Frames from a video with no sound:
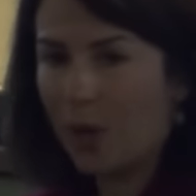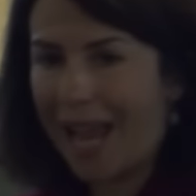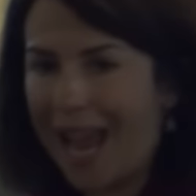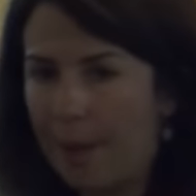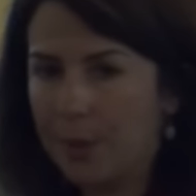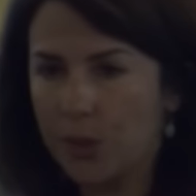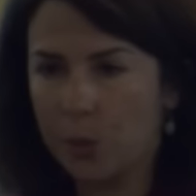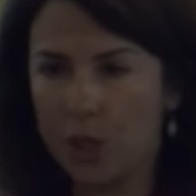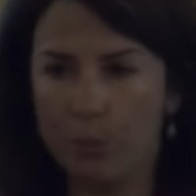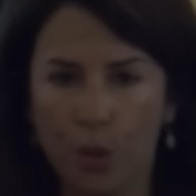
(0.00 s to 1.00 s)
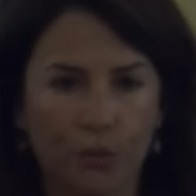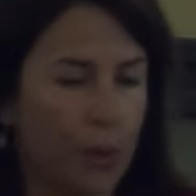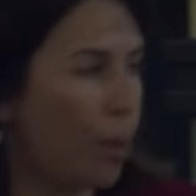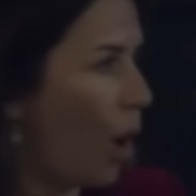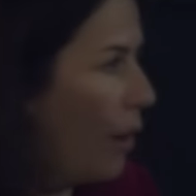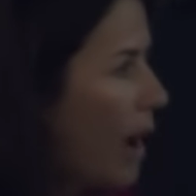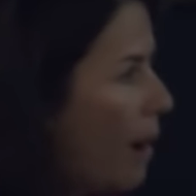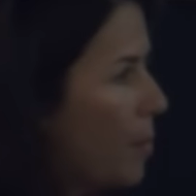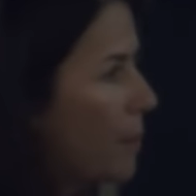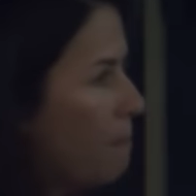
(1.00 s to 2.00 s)
what happens when you move the bar
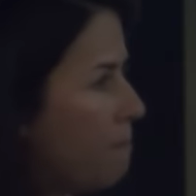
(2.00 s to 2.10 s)
up.